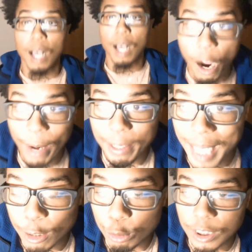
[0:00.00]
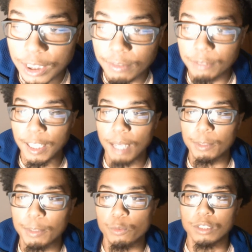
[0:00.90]
All right, Black Goose TV
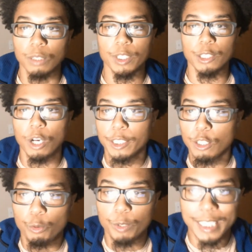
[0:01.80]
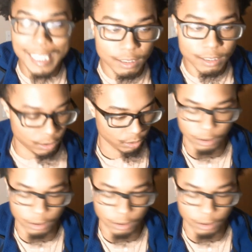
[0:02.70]
family, what's good with it? You already know what it is.